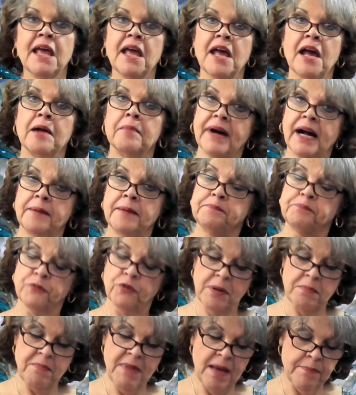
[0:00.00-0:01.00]
But
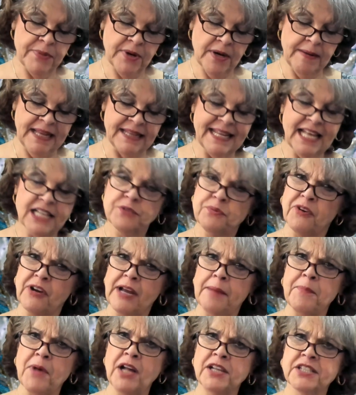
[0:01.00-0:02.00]
remember, and that's where I'm
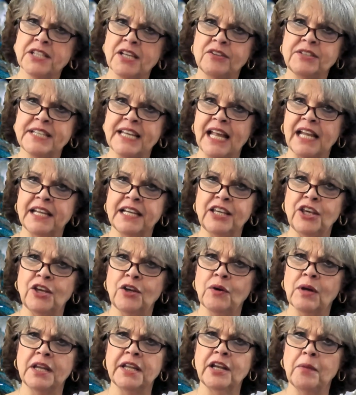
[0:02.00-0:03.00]
also telling you a
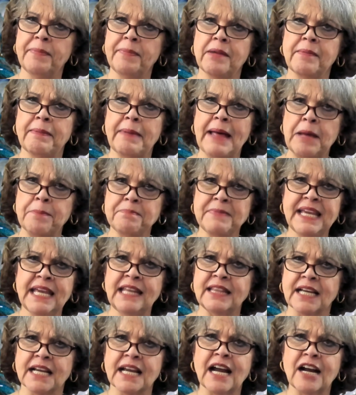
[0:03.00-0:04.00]
little bit about me, the
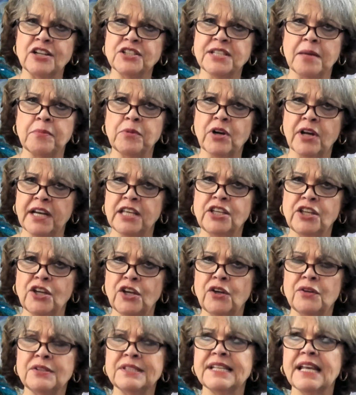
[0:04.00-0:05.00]
cards I'm going to
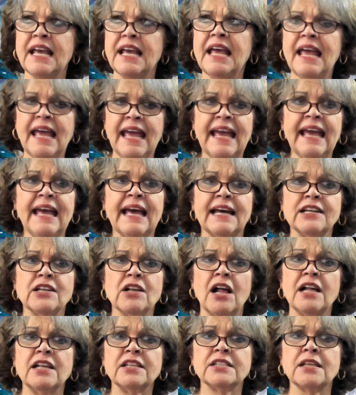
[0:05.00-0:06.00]
use, and
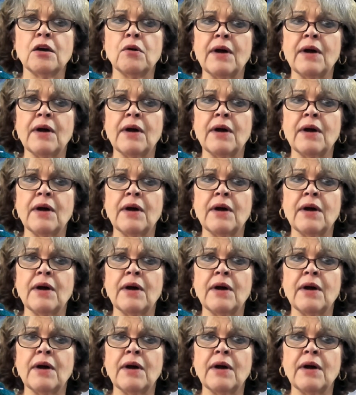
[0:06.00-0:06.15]
also I